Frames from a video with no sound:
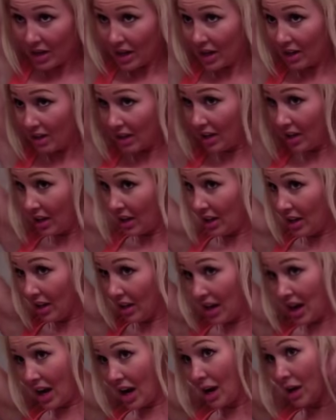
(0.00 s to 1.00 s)
and
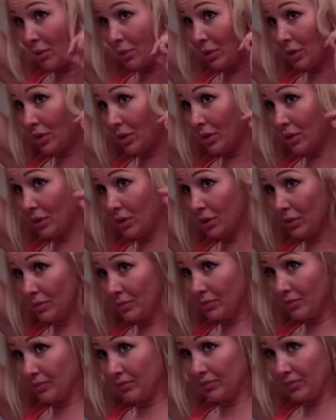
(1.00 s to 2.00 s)
then I will
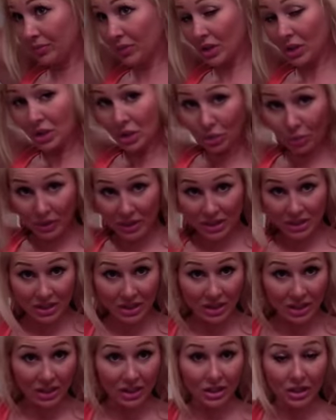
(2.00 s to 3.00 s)
twist
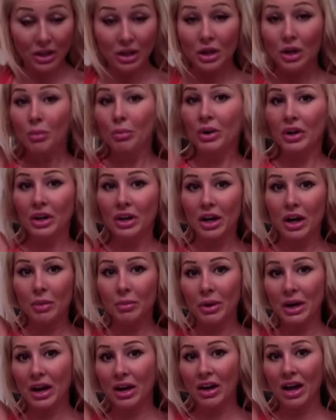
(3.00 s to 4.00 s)
it, put it
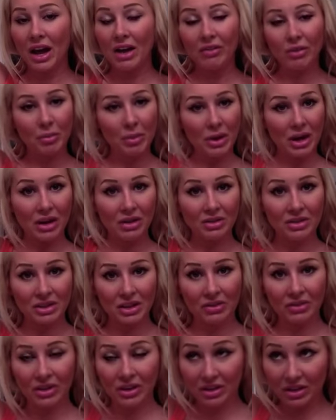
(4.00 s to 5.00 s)
up, and I'll have about
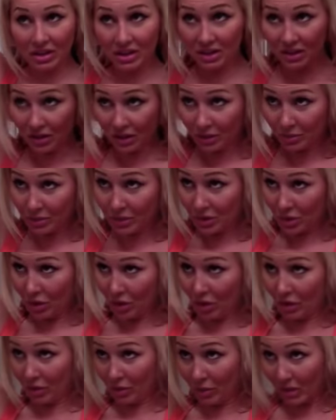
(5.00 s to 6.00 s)
7 of these clips
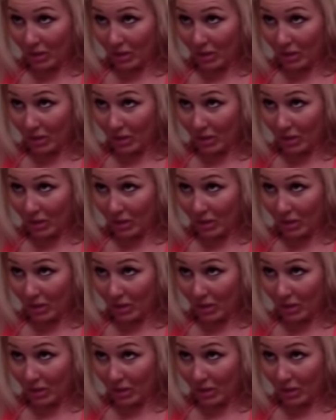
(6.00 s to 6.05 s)
all the